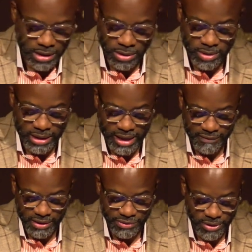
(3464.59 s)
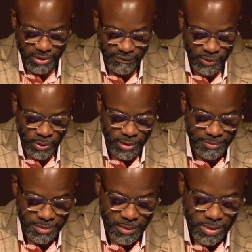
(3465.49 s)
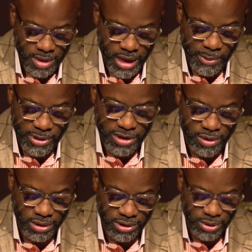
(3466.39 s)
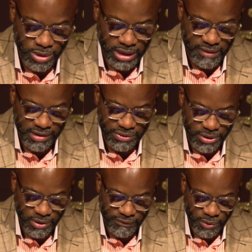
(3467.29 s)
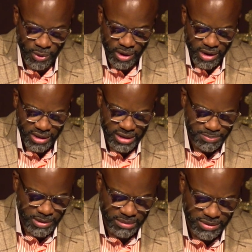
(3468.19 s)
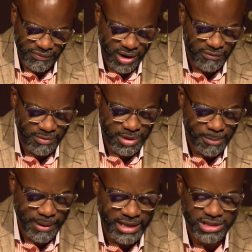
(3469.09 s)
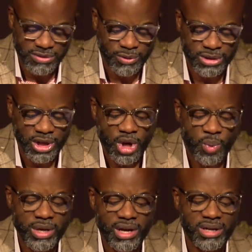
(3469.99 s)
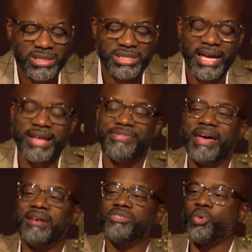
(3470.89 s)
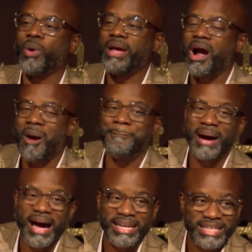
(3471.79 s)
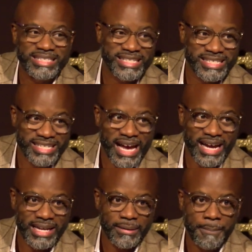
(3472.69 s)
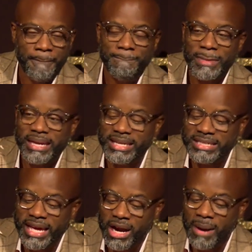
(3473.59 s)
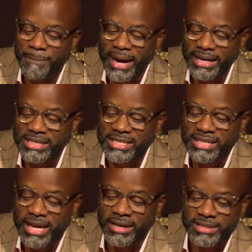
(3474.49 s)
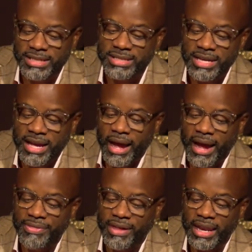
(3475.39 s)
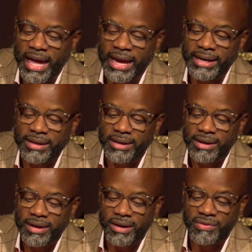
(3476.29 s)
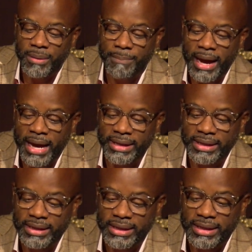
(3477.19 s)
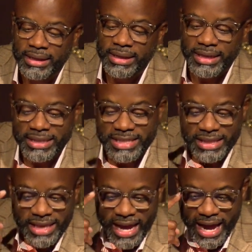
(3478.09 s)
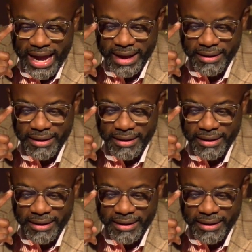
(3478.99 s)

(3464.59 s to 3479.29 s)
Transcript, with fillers: Luke 11 and 34. And when you go to Luke 11 and 34, this becomes a very familiar passage for us. We understand that the way our body is designed is that our body is designed, it says, and the light of the body is in the eye.